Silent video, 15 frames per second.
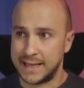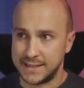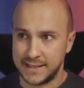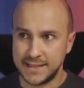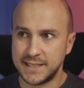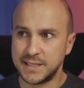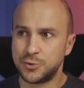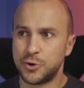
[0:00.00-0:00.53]
And
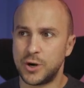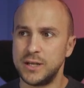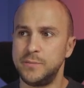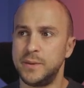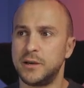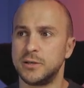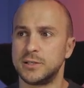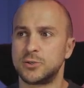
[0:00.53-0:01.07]
this is great
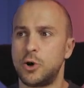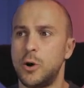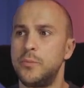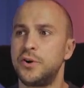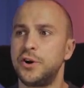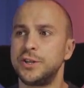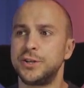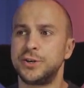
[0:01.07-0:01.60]
because
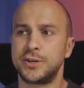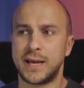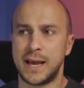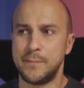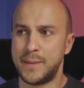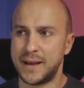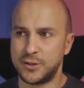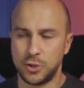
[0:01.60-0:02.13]
copywriter
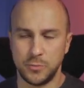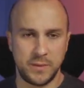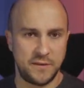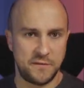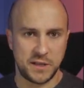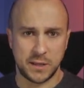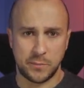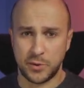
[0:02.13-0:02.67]
came back to me
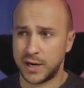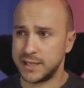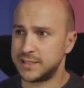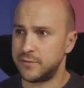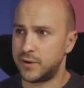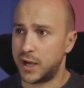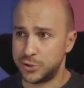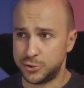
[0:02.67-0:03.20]
with a price
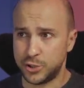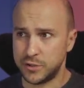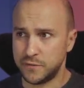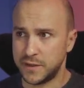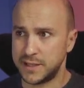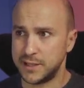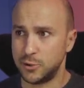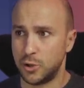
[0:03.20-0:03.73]
of one hundred
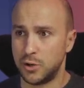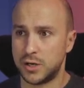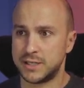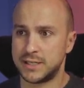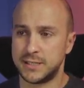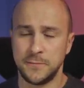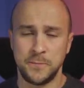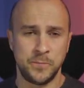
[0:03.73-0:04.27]
twenty
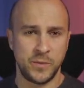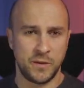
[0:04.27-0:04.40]
dollars,